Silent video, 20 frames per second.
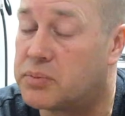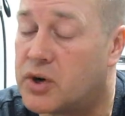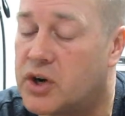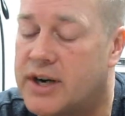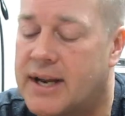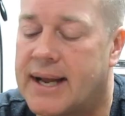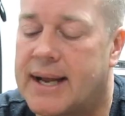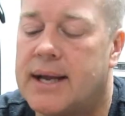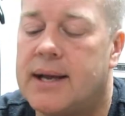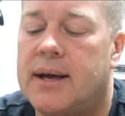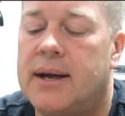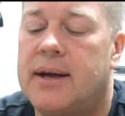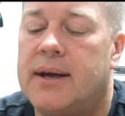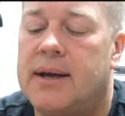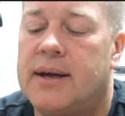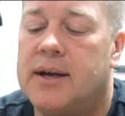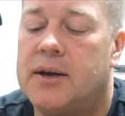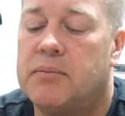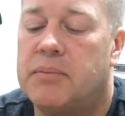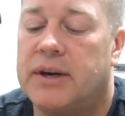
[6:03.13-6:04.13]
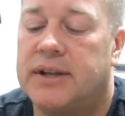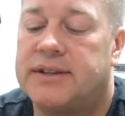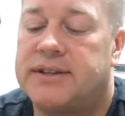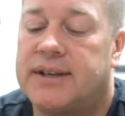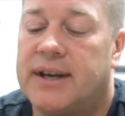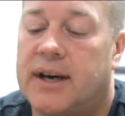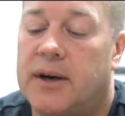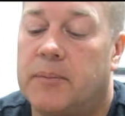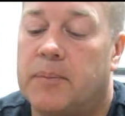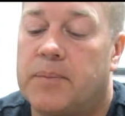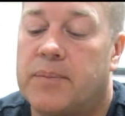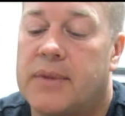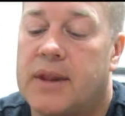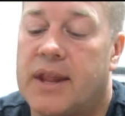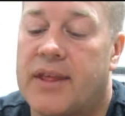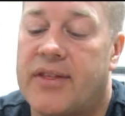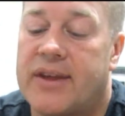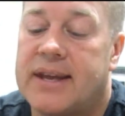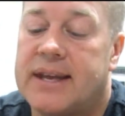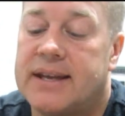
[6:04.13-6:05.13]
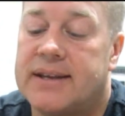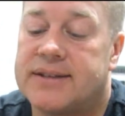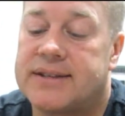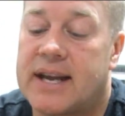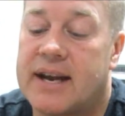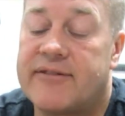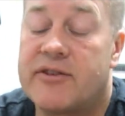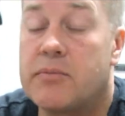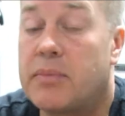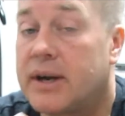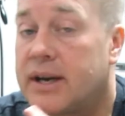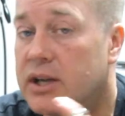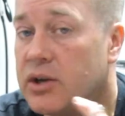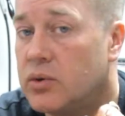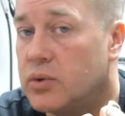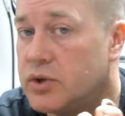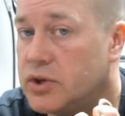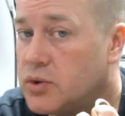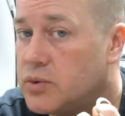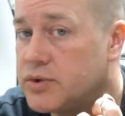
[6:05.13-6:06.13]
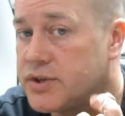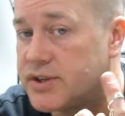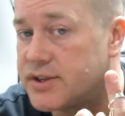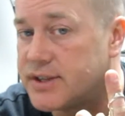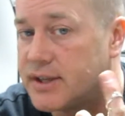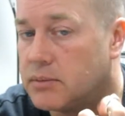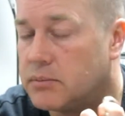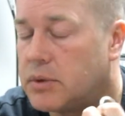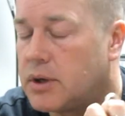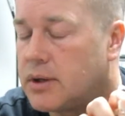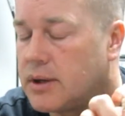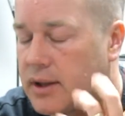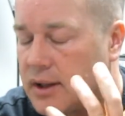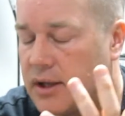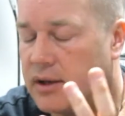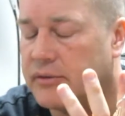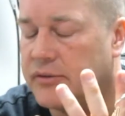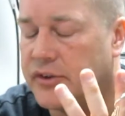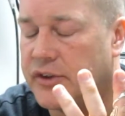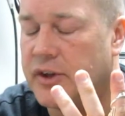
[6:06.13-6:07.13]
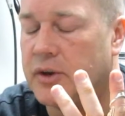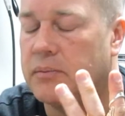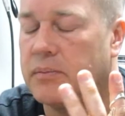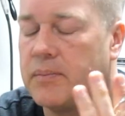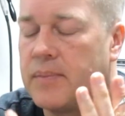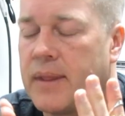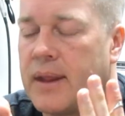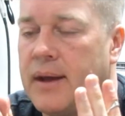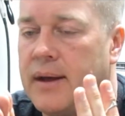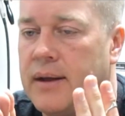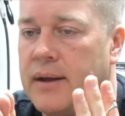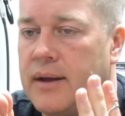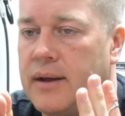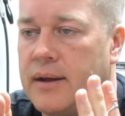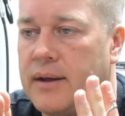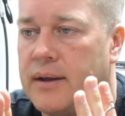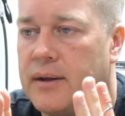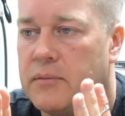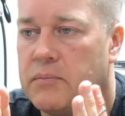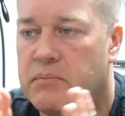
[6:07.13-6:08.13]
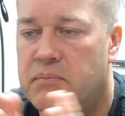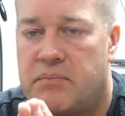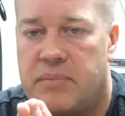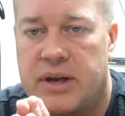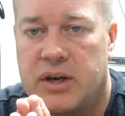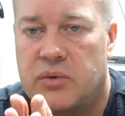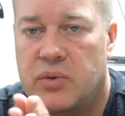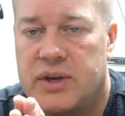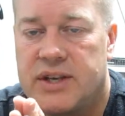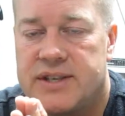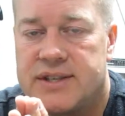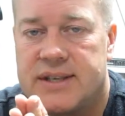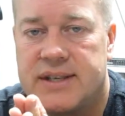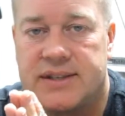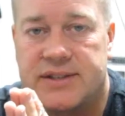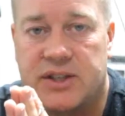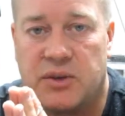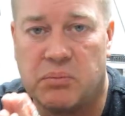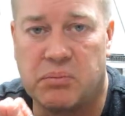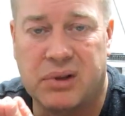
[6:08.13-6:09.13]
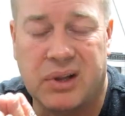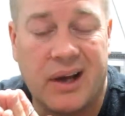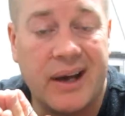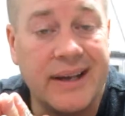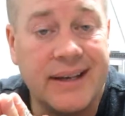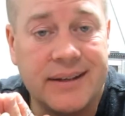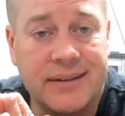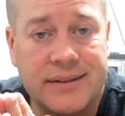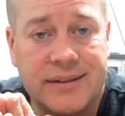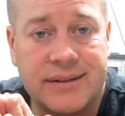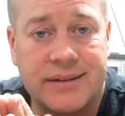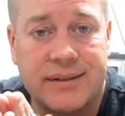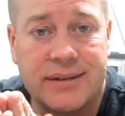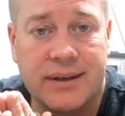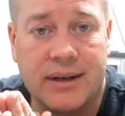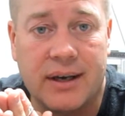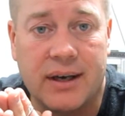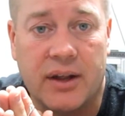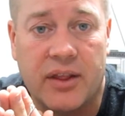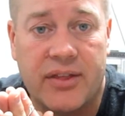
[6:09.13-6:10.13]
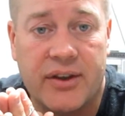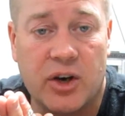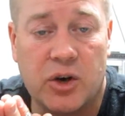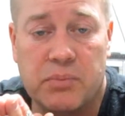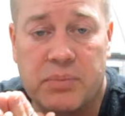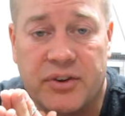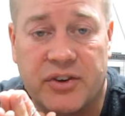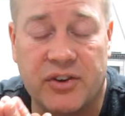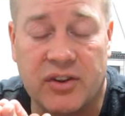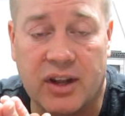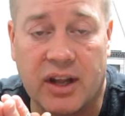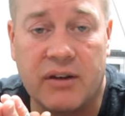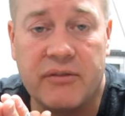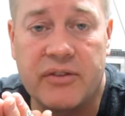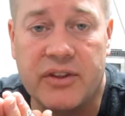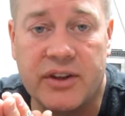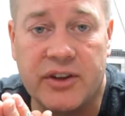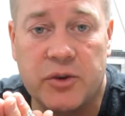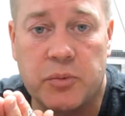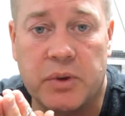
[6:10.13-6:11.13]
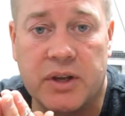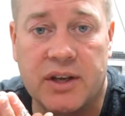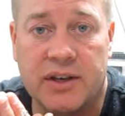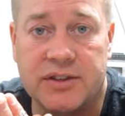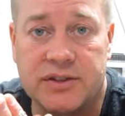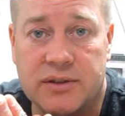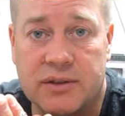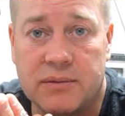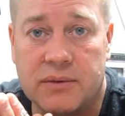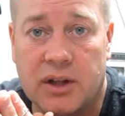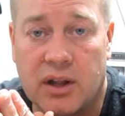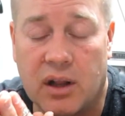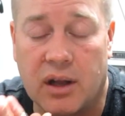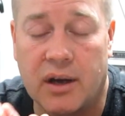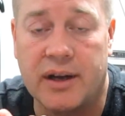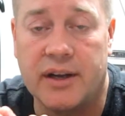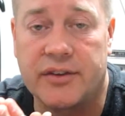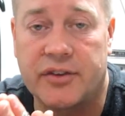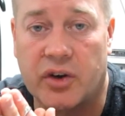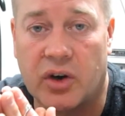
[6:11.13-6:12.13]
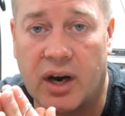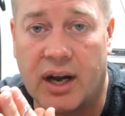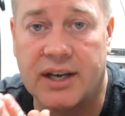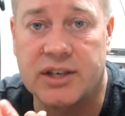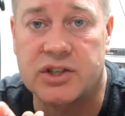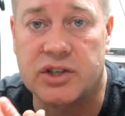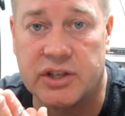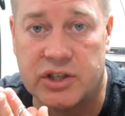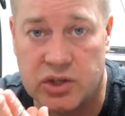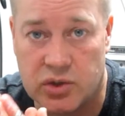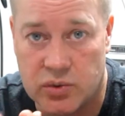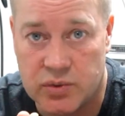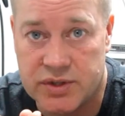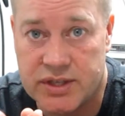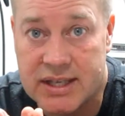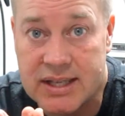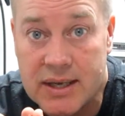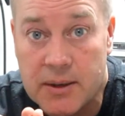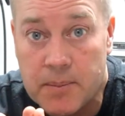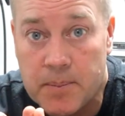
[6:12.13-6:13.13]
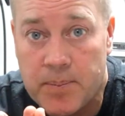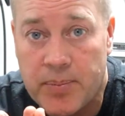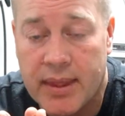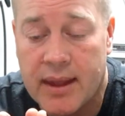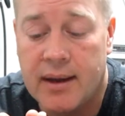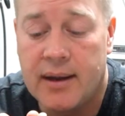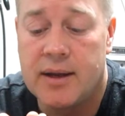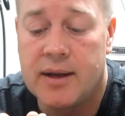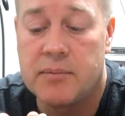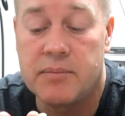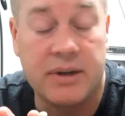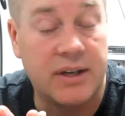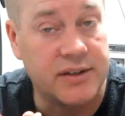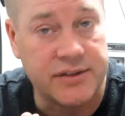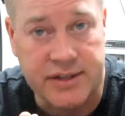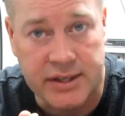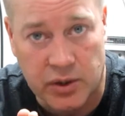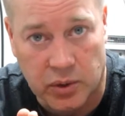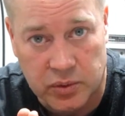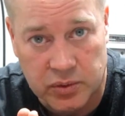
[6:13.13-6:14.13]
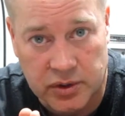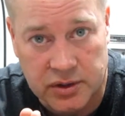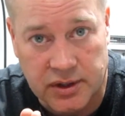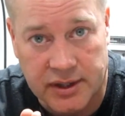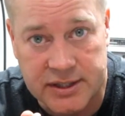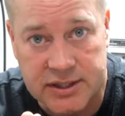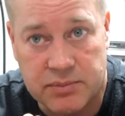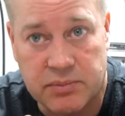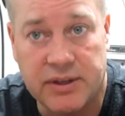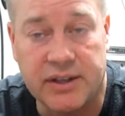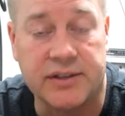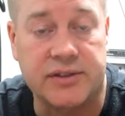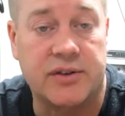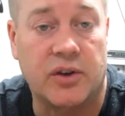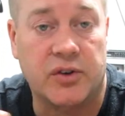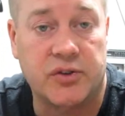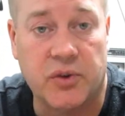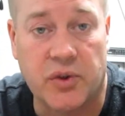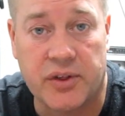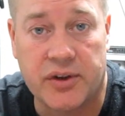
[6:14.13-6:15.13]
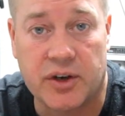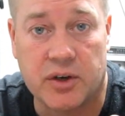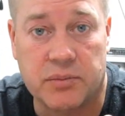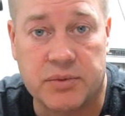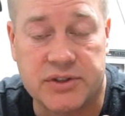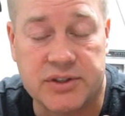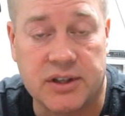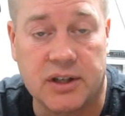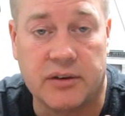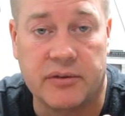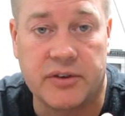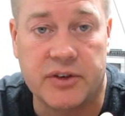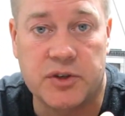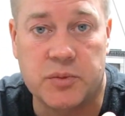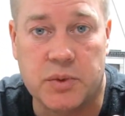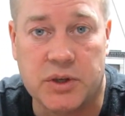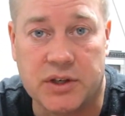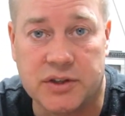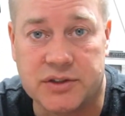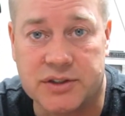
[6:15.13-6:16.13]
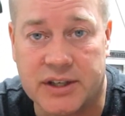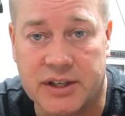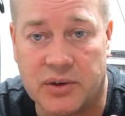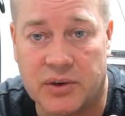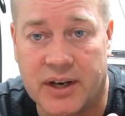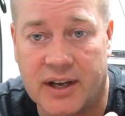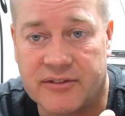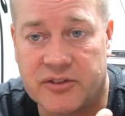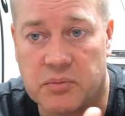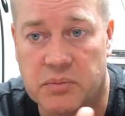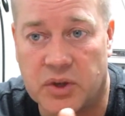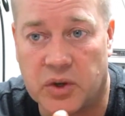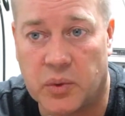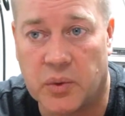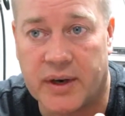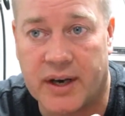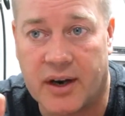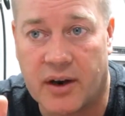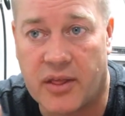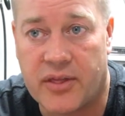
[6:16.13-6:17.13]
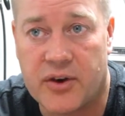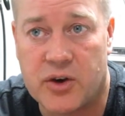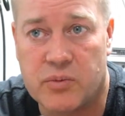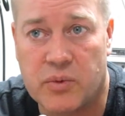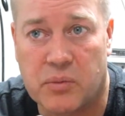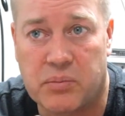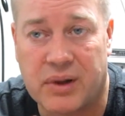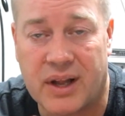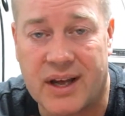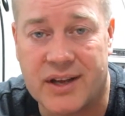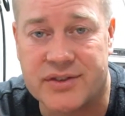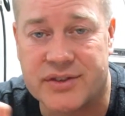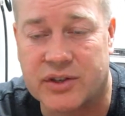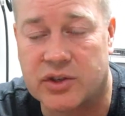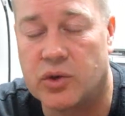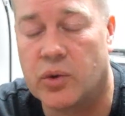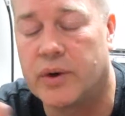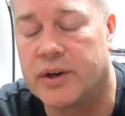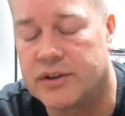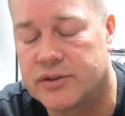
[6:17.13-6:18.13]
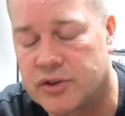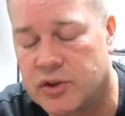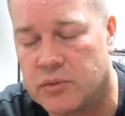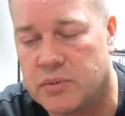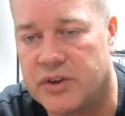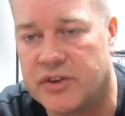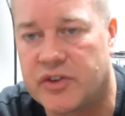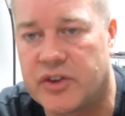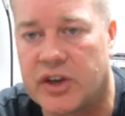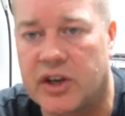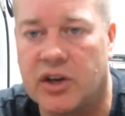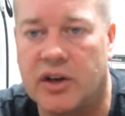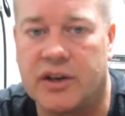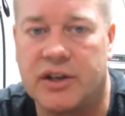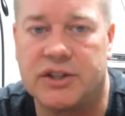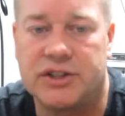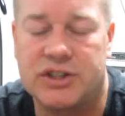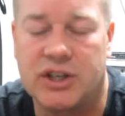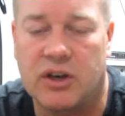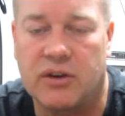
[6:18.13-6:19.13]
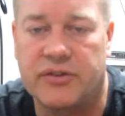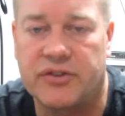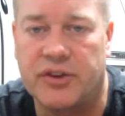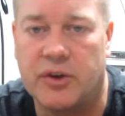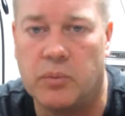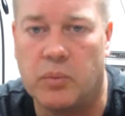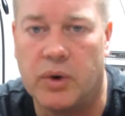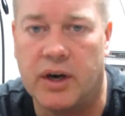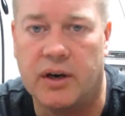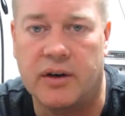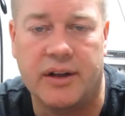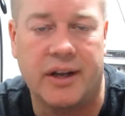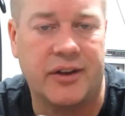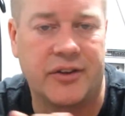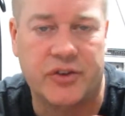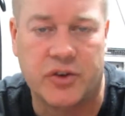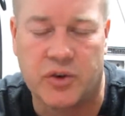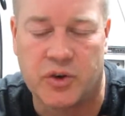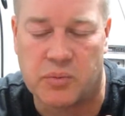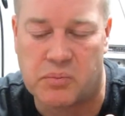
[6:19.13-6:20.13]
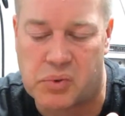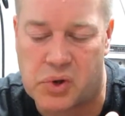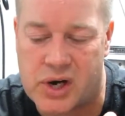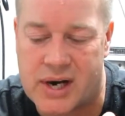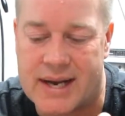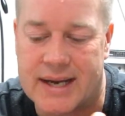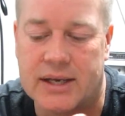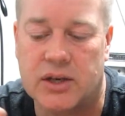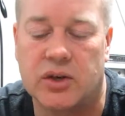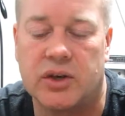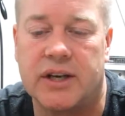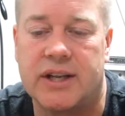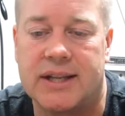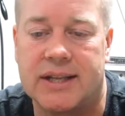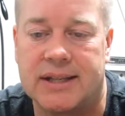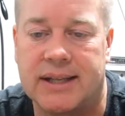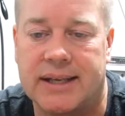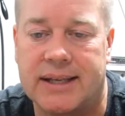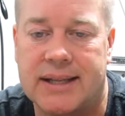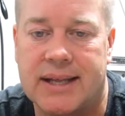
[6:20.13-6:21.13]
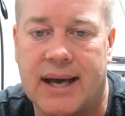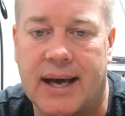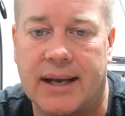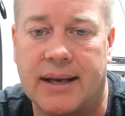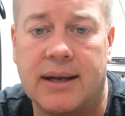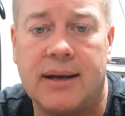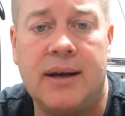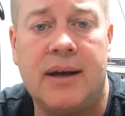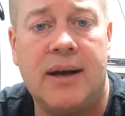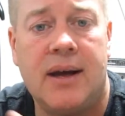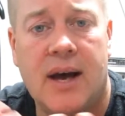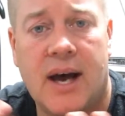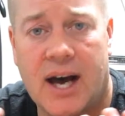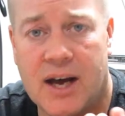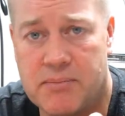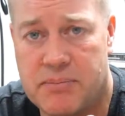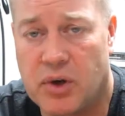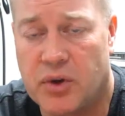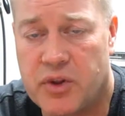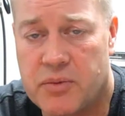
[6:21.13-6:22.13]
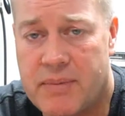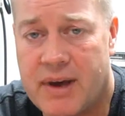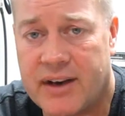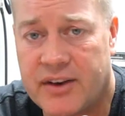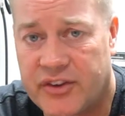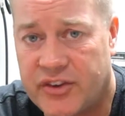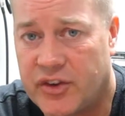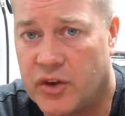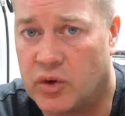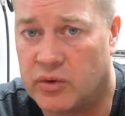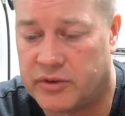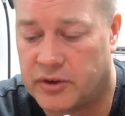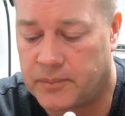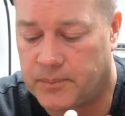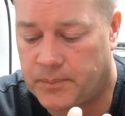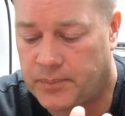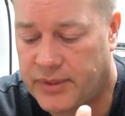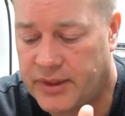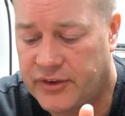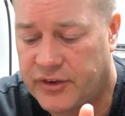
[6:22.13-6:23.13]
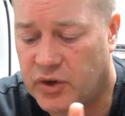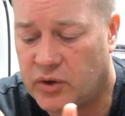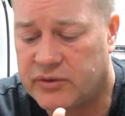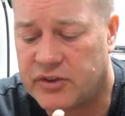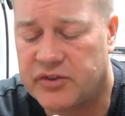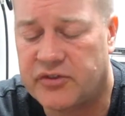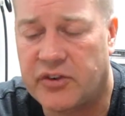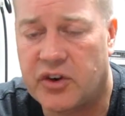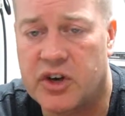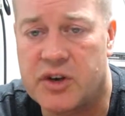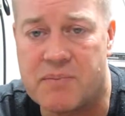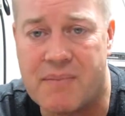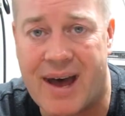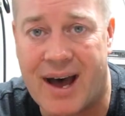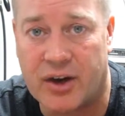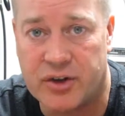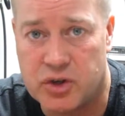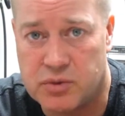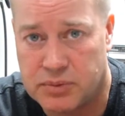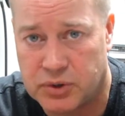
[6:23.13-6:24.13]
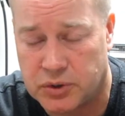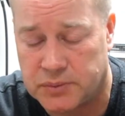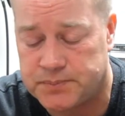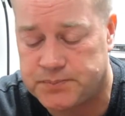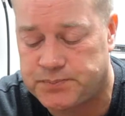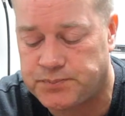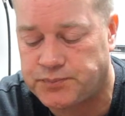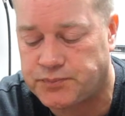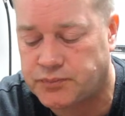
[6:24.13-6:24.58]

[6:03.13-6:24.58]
per day. But the thing is, everybody who uses them loves them. Big reason is compliance. Therapists love these because clients are actually using them, because they don't look like splints. Also, therapists love these because they don't have to build one out of thermoplastic, knowing it's going to be sitting on a shelf somewhere and that's going to break or anything like that. I build them out of silver. Silver is very malleable,